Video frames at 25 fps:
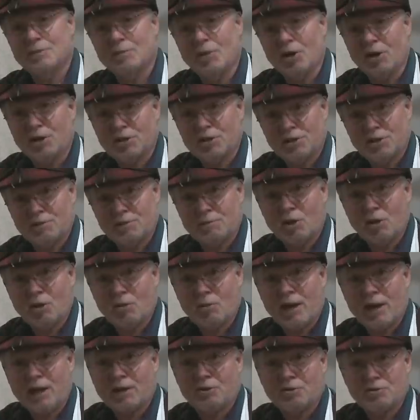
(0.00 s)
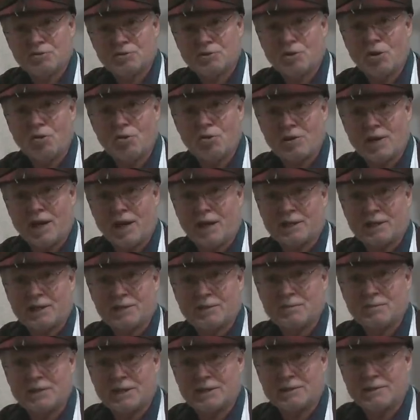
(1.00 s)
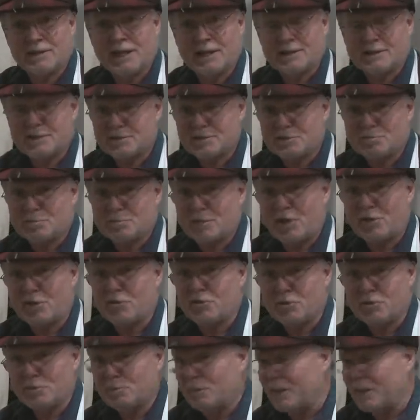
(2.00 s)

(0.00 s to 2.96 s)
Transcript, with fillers: the mark of the bullwhacker's goat on it, but that doesn't bother the